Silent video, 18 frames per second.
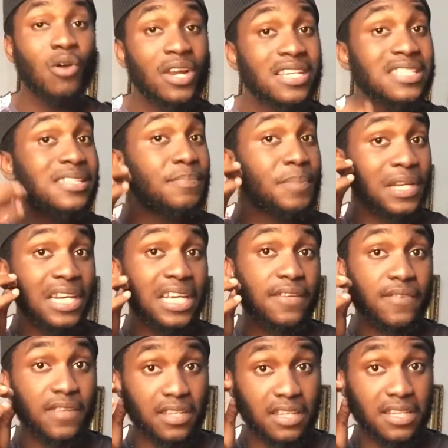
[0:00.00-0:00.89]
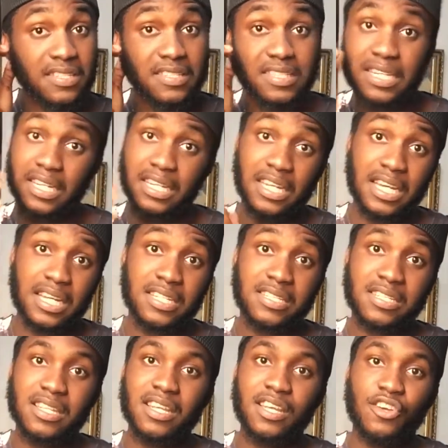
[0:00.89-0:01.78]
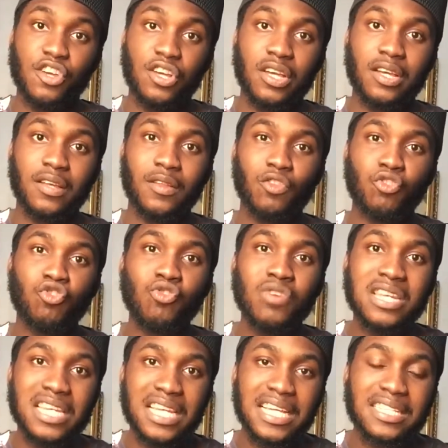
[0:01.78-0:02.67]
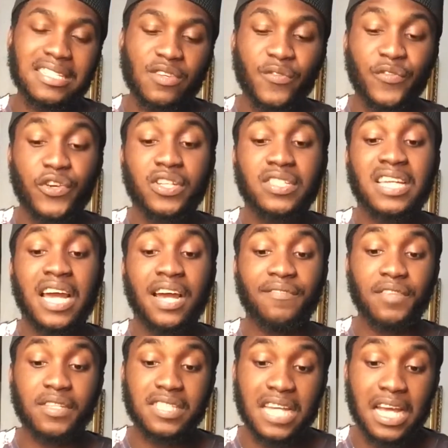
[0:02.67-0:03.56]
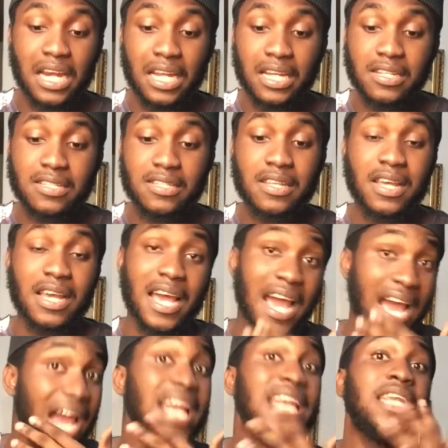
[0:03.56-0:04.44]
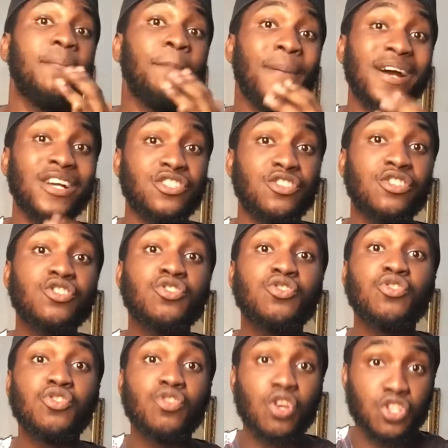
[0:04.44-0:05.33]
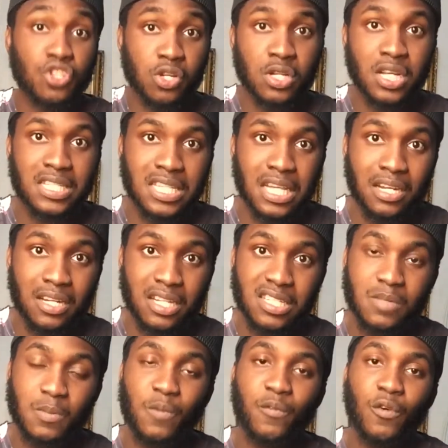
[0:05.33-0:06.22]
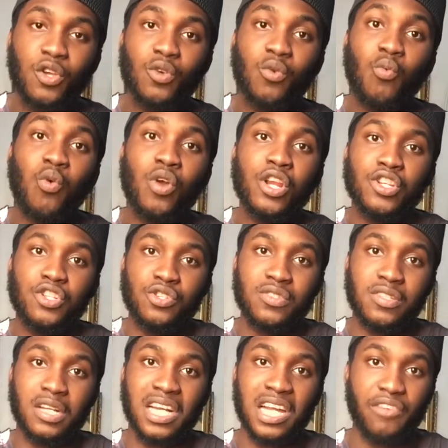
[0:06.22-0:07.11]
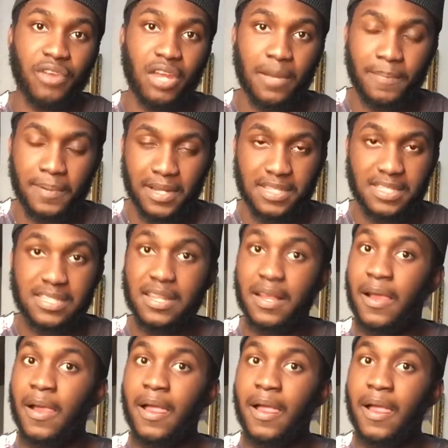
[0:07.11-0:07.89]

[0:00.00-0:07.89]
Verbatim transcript: Always believe in this thing that you need to first have the talent and the passion to nurture that talent before you want to choose a career path.